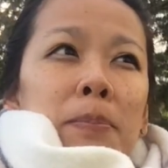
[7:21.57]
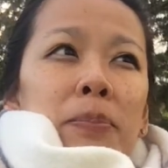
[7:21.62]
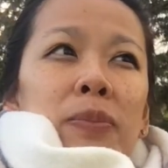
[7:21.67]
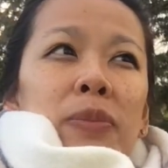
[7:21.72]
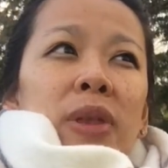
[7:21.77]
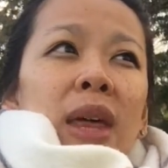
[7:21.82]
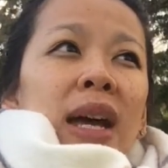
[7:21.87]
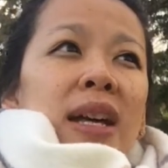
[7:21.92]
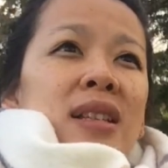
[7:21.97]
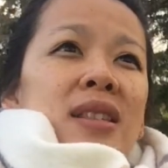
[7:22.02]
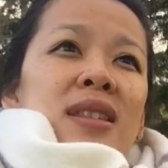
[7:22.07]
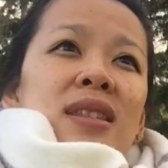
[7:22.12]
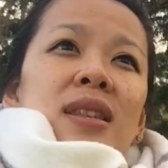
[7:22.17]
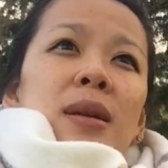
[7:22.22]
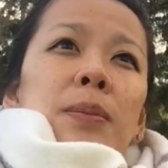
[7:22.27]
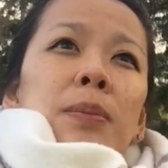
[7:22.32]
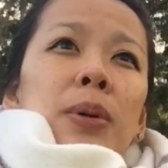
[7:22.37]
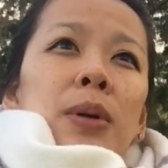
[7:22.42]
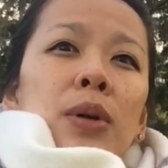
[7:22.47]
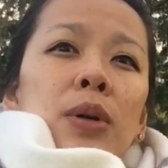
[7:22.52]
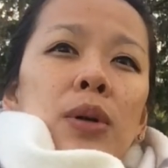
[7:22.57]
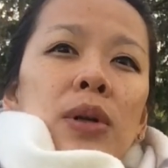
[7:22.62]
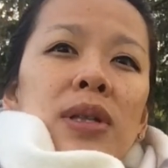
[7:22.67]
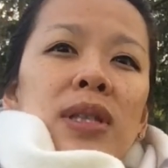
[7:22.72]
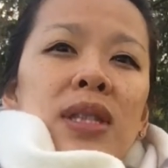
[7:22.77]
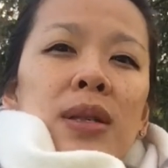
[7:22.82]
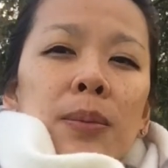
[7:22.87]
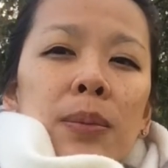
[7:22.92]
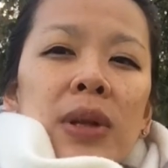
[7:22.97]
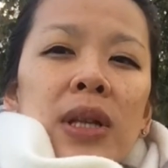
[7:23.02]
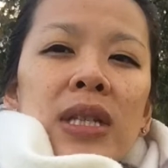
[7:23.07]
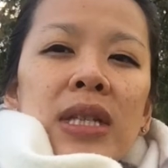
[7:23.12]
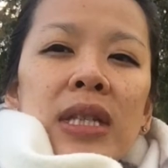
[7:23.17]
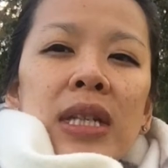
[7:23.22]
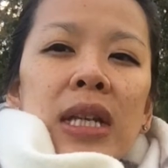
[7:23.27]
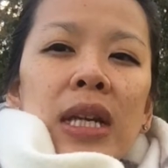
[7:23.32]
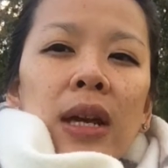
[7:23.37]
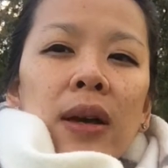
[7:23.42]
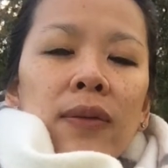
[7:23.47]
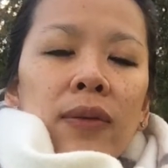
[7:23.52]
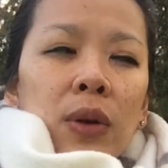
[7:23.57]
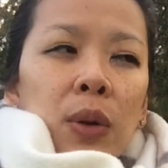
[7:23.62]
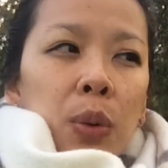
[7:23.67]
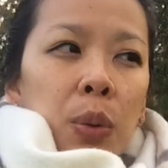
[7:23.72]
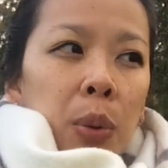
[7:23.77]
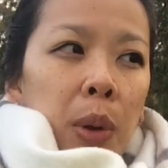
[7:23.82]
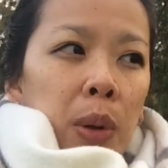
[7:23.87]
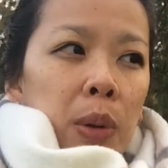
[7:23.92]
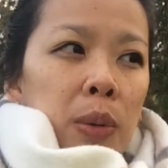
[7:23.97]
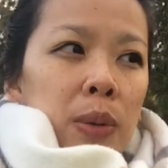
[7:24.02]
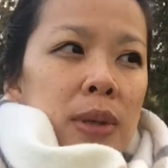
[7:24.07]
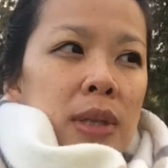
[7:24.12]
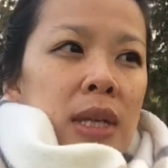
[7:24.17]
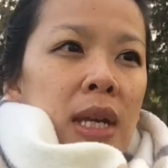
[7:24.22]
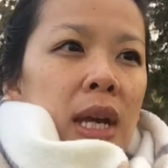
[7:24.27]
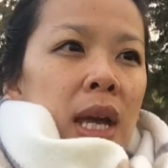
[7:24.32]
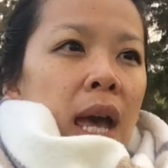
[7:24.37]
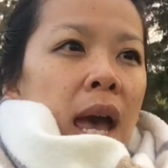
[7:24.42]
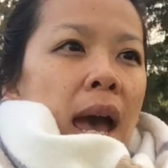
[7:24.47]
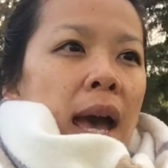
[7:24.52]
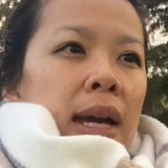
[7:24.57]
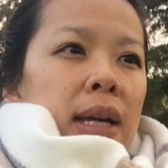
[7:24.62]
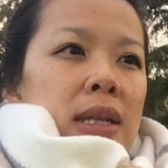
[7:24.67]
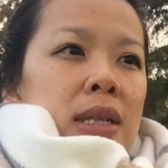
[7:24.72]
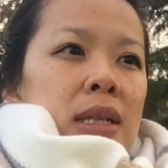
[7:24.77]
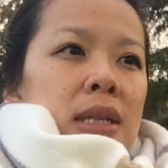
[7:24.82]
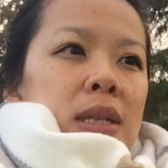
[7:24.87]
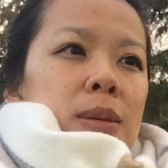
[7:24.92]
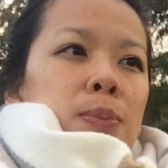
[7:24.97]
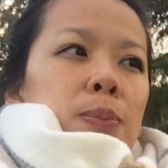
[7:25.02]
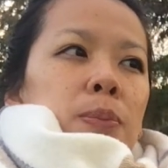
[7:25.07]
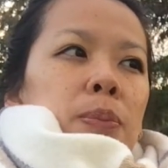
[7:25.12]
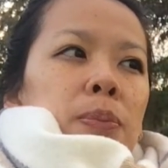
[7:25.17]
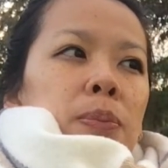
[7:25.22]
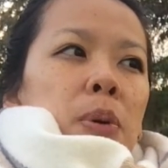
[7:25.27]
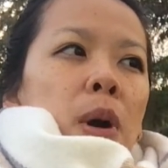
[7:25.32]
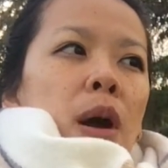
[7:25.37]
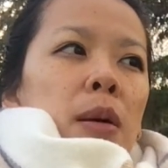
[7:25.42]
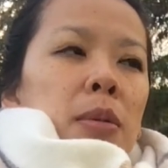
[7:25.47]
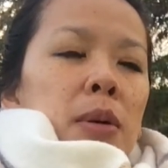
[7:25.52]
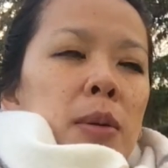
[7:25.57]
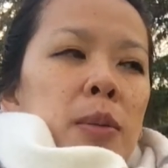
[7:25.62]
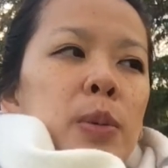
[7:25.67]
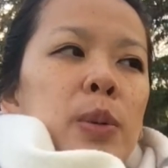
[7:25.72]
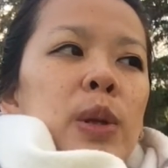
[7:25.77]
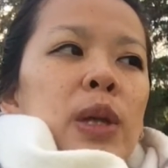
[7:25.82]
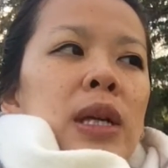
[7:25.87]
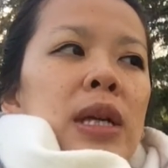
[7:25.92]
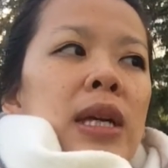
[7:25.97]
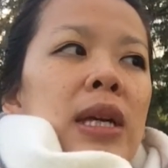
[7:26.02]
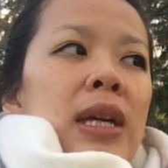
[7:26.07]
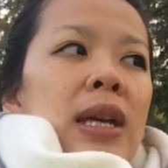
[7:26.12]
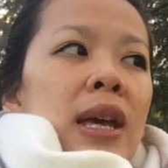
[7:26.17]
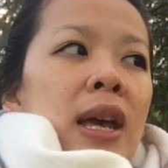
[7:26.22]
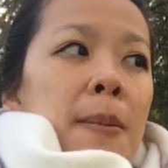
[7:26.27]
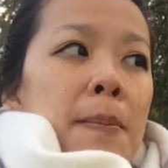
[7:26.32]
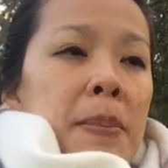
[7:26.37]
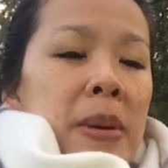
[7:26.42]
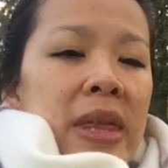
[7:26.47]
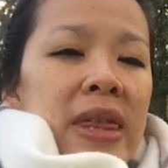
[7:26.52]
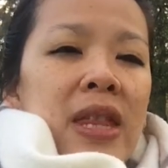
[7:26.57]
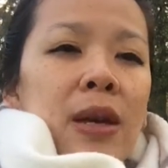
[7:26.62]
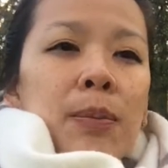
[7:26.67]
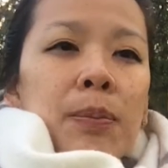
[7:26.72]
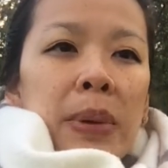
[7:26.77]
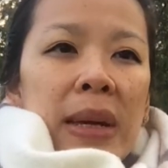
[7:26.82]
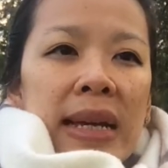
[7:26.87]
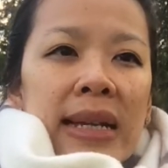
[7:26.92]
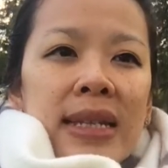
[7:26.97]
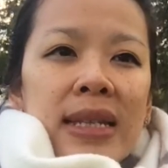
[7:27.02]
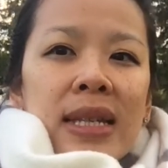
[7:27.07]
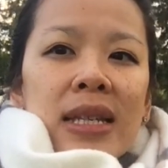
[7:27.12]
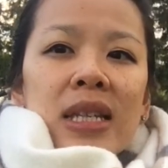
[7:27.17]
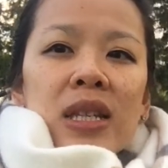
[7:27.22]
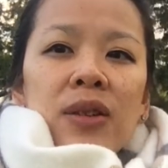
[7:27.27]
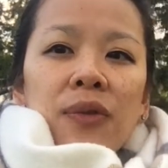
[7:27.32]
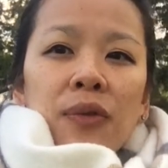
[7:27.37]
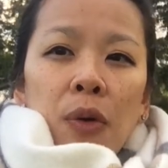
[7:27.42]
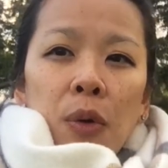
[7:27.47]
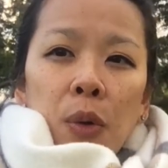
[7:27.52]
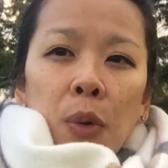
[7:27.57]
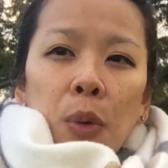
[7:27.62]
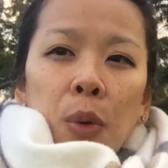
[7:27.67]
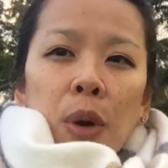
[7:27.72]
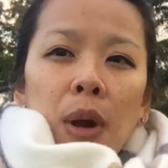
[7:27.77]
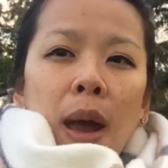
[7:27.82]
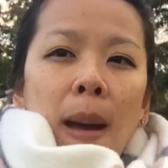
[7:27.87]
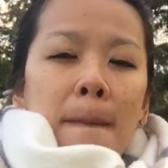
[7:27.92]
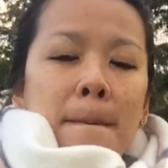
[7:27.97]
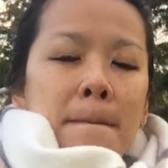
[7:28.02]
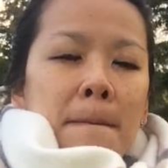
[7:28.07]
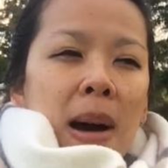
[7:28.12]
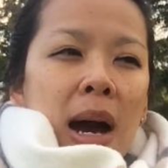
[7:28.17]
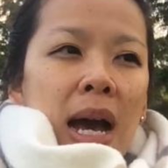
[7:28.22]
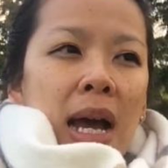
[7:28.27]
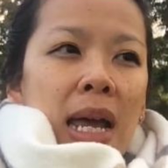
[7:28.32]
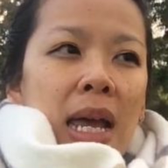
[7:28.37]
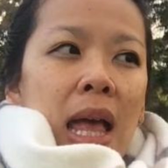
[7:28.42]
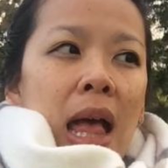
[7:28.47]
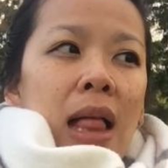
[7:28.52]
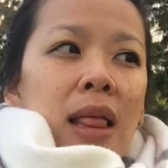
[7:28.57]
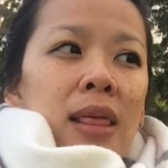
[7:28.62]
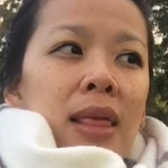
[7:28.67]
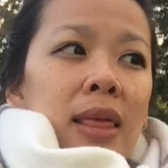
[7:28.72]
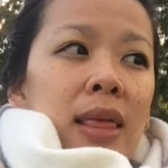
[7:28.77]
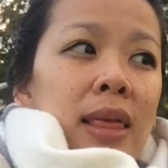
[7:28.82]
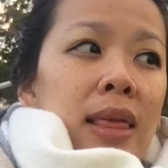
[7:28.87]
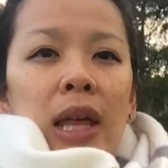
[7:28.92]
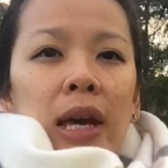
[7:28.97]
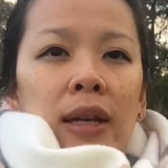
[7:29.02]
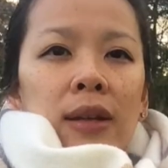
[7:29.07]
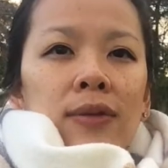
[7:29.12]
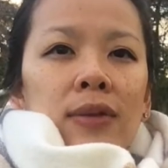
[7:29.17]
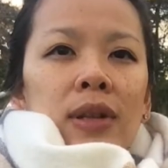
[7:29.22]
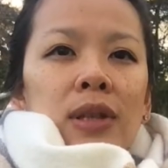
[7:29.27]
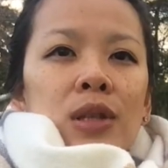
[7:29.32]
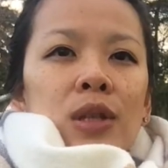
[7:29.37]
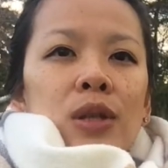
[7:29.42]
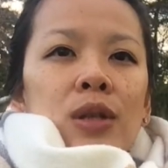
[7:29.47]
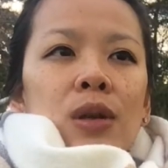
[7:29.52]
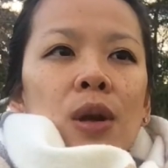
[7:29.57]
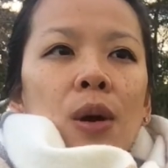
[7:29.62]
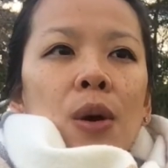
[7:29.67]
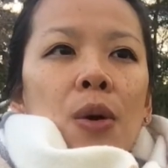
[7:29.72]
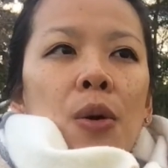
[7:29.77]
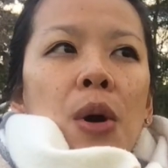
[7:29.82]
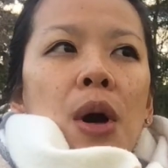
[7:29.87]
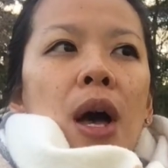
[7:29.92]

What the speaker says: that simplicity of quotes has probably been the basis for my life. And so